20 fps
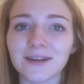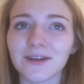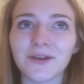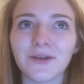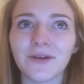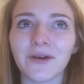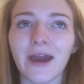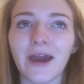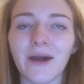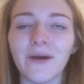I
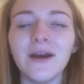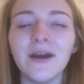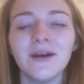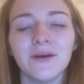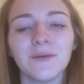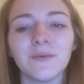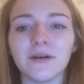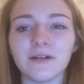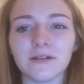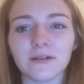don't know how,
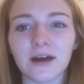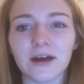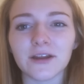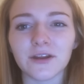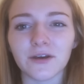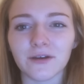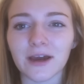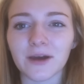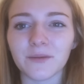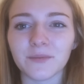well, I
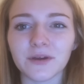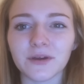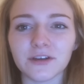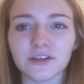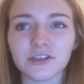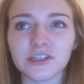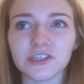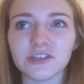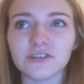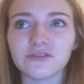know how,
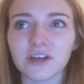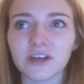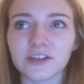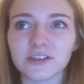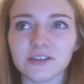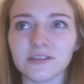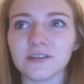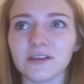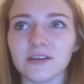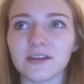because she
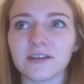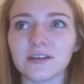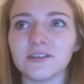stretches, like,